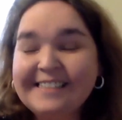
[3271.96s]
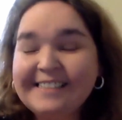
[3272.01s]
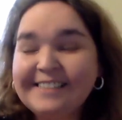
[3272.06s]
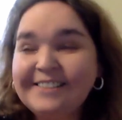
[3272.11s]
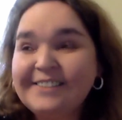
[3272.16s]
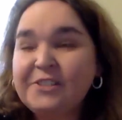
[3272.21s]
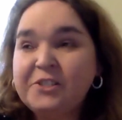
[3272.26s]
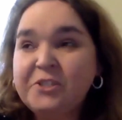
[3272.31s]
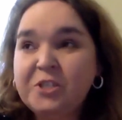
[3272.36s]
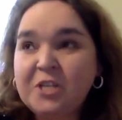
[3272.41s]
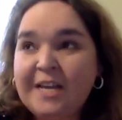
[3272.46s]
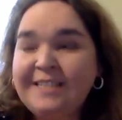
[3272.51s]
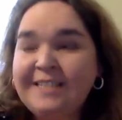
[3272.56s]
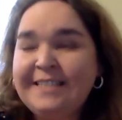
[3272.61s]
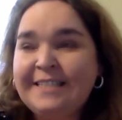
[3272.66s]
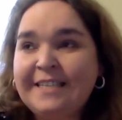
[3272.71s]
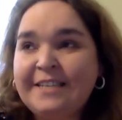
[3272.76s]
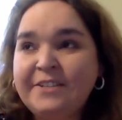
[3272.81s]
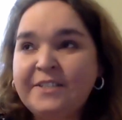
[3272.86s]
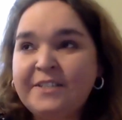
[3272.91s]

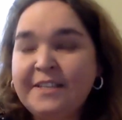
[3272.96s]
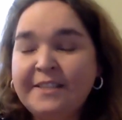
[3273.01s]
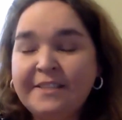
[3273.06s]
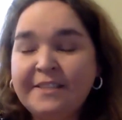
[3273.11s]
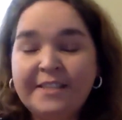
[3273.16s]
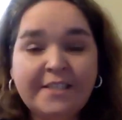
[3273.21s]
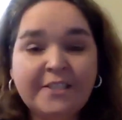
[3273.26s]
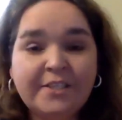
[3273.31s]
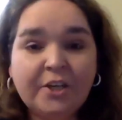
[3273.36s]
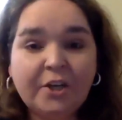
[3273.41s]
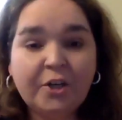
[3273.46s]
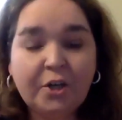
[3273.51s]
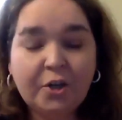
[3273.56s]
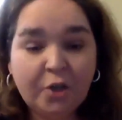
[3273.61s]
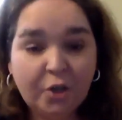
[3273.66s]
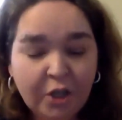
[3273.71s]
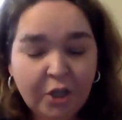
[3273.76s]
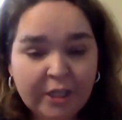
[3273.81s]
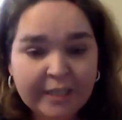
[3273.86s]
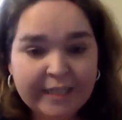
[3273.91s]
suggests this is a
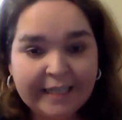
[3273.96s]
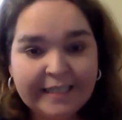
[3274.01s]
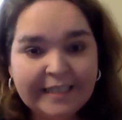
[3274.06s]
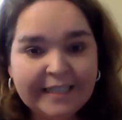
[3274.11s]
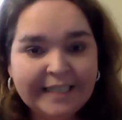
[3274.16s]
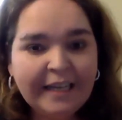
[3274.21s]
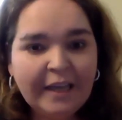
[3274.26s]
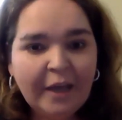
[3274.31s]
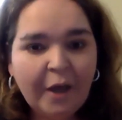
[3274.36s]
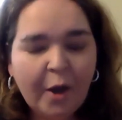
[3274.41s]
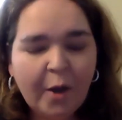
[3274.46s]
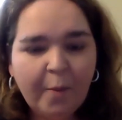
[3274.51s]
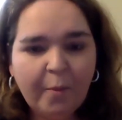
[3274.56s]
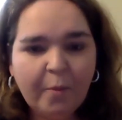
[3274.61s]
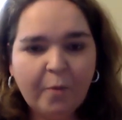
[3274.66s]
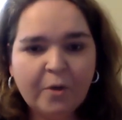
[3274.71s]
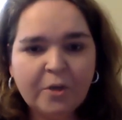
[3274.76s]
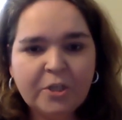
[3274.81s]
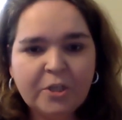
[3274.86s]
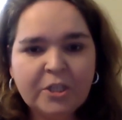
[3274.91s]
good
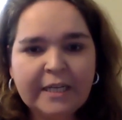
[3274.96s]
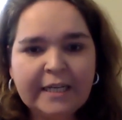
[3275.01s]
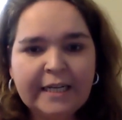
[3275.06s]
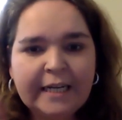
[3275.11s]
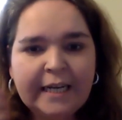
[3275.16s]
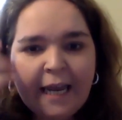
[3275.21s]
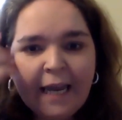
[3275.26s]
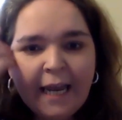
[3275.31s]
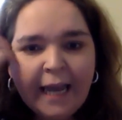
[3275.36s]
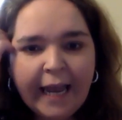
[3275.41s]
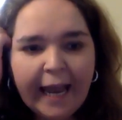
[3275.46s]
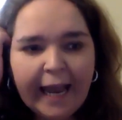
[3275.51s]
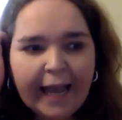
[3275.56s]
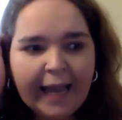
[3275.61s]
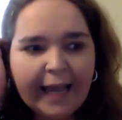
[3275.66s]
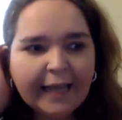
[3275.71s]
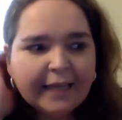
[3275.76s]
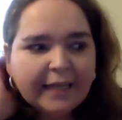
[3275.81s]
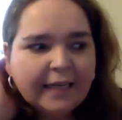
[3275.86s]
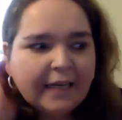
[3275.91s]
abortion,
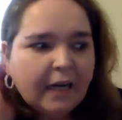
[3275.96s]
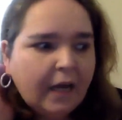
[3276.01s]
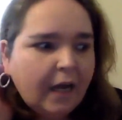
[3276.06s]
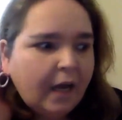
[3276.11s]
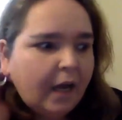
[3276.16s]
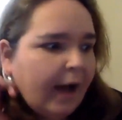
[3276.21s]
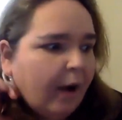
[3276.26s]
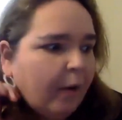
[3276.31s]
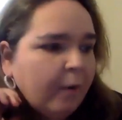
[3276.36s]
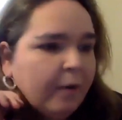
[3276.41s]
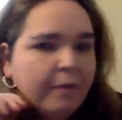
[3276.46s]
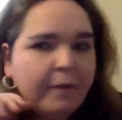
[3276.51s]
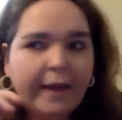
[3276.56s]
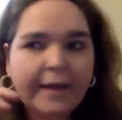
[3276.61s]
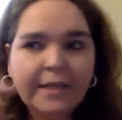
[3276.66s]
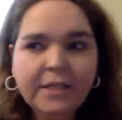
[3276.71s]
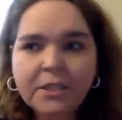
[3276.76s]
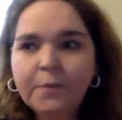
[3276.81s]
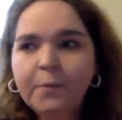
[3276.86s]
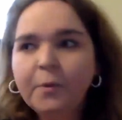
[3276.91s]
and how are
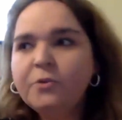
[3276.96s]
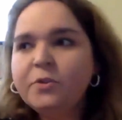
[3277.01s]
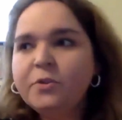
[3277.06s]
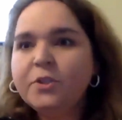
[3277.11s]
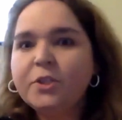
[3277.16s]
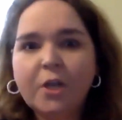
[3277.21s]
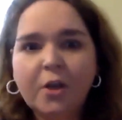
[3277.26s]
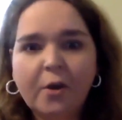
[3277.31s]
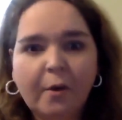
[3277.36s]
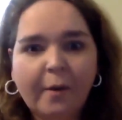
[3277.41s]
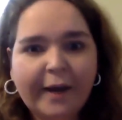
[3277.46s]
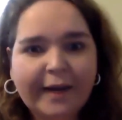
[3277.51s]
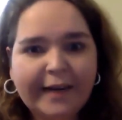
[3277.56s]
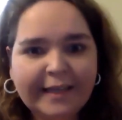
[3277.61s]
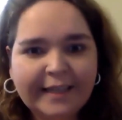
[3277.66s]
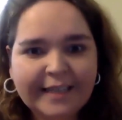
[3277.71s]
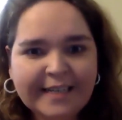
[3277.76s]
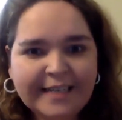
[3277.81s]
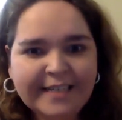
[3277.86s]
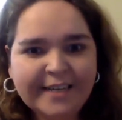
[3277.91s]
they supposed to know
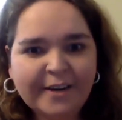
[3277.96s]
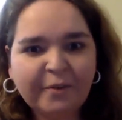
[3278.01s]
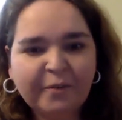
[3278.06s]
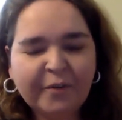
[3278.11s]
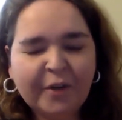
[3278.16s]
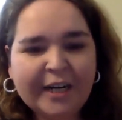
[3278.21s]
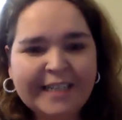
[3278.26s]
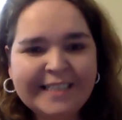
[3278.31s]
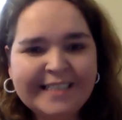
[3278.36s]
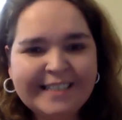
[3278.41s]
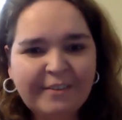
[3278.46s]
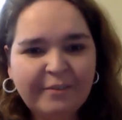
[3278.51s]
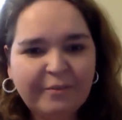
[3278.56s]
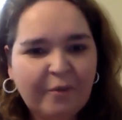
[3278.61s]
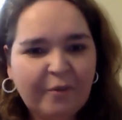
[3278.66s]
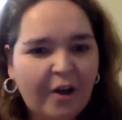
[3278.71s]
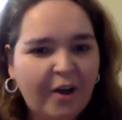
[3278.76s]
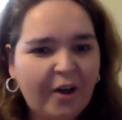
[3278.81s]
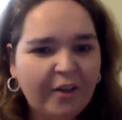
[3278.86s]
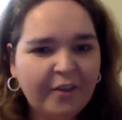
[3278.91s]
anything different if
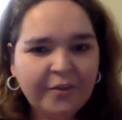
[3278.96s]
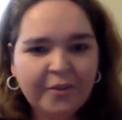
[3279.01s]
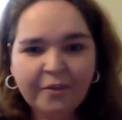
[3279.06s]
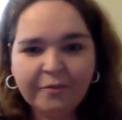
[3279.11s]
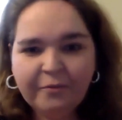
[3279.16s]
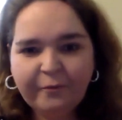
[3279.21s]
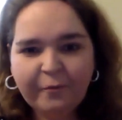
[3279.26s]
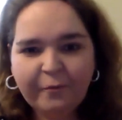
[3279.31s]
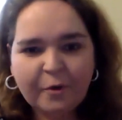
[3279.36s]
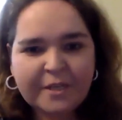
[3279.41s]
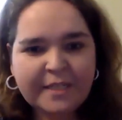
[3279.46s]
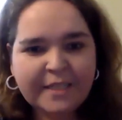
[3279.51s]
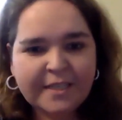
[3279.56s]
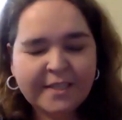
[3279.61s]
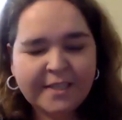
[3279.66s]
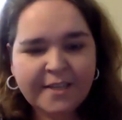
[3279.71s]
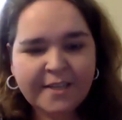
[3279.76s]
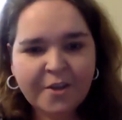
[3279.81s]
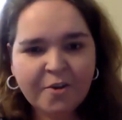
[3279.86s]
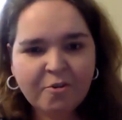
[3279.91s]
all the
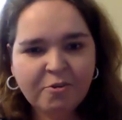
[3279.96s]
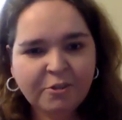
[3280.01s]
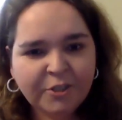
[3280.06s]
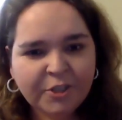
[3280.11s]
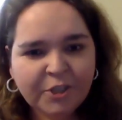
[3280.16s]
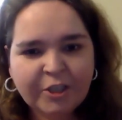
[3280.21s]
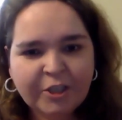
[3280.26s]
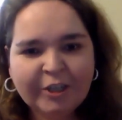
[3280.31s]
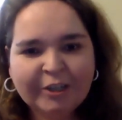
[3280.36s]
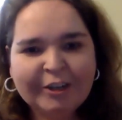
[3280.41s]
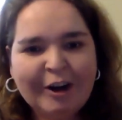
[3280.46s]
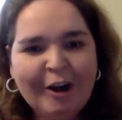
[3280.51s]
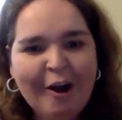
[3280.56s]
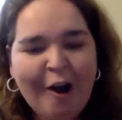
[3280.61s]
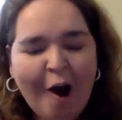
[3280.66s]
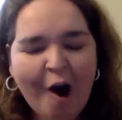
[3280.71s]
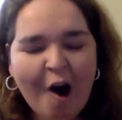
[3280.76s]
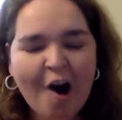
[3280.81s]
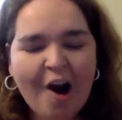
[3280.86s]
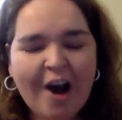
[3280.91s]
forces in the culture
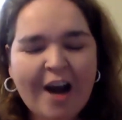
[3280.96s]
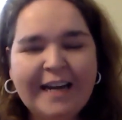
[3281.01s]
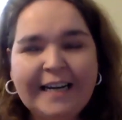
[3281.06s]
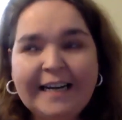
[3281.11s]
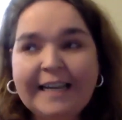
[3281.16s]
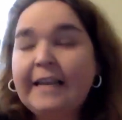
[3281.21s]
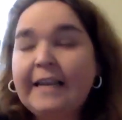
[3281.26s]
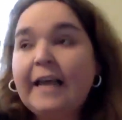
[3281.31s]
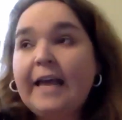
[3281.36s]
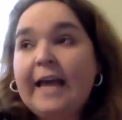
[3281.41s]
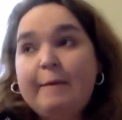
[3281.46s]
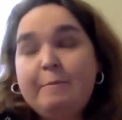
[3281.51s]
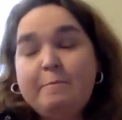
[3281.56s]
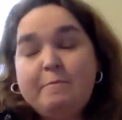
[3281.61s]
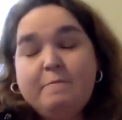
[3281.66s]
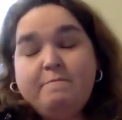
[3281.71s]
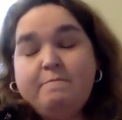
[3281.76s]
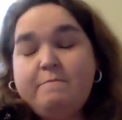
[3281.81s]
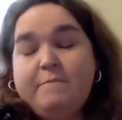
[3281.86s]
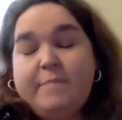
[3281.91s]
aren't,
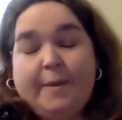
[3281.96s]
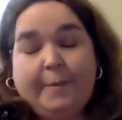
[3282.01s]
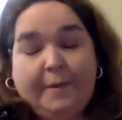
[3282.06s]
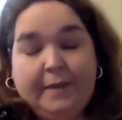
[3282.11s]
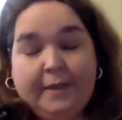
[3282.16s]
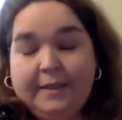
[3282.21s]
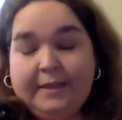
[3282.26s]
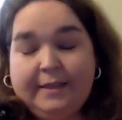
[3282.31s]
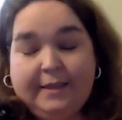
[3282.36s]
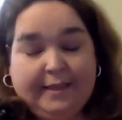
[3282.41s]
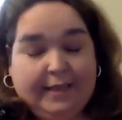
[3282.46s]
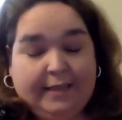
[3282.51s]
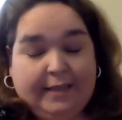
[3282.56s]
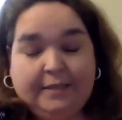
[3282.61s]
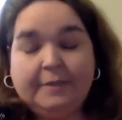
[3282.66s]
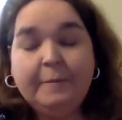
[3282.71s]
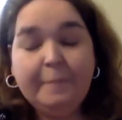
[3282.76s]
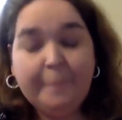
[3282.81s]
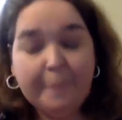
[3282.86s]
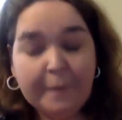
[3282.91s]
and maybe they
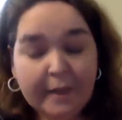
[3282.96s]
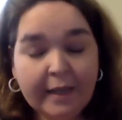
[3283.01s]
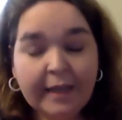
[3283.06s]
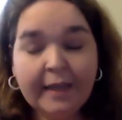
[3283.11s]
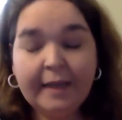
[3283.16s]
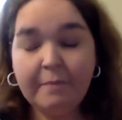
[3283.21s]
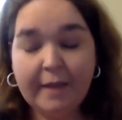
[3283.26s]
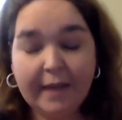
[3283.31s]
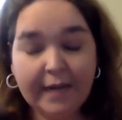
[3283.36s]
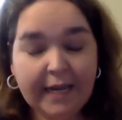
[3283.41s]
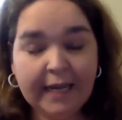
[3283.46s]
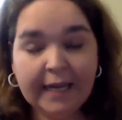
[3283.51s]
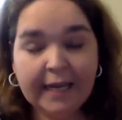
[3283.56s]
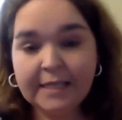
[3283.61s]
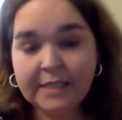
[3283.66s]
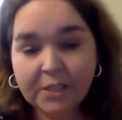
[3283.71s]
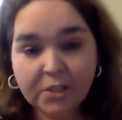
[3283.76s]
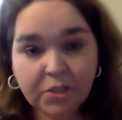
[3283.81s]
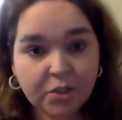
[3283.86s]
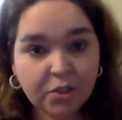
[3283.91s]
in many
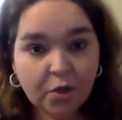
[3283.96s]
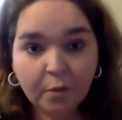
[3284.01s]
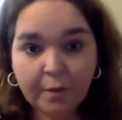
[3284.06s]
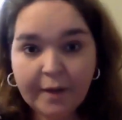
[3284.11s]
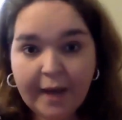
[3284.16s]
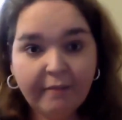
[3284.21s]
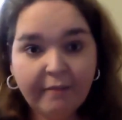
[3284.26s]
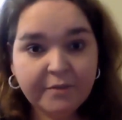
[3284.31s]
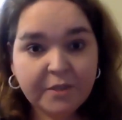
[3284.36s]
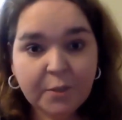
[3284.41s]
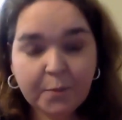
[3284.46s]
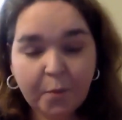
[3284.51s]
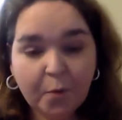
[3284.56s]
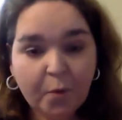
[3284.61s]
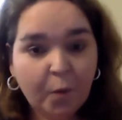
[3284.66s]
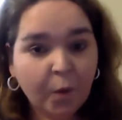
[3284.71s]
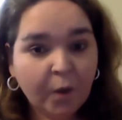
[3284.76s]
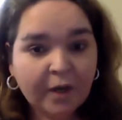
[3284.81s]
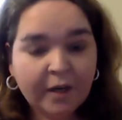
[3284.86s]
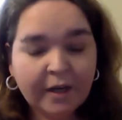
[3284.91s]
cases don't have
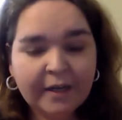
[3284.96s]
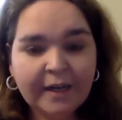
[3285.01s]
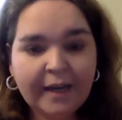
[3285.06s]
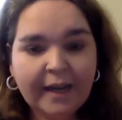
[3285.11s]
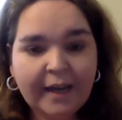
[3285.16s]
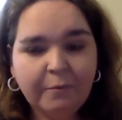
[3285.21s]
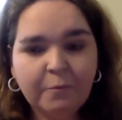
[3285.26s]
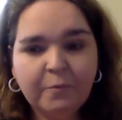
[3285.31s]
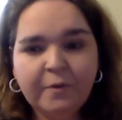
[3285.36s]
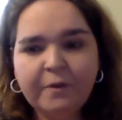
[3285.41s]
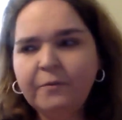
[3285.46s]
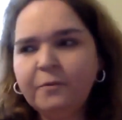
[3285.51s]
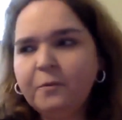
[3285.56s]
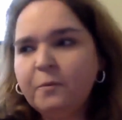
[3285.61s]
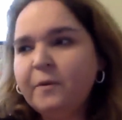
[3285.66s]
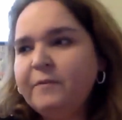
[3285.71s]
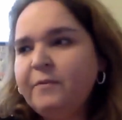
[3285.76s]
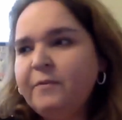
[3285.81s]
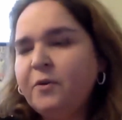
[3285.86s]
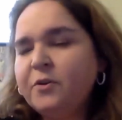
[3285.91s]
support. And
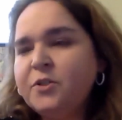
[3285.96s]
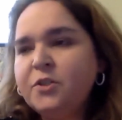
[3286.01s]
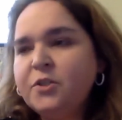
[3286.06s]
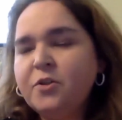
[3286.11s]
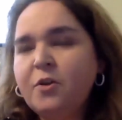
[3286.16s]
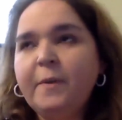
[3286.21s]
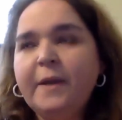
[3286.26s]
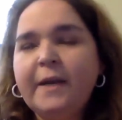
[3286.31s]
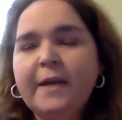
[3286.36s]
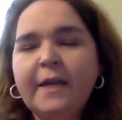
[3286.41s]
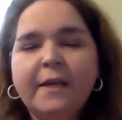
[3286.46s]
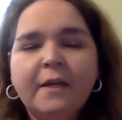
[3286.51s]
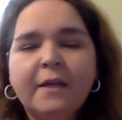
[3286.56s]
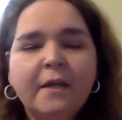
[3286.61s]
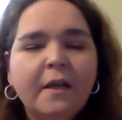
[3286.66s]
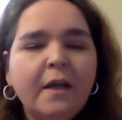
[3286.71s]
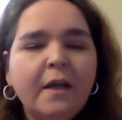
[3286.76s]
we've heard so many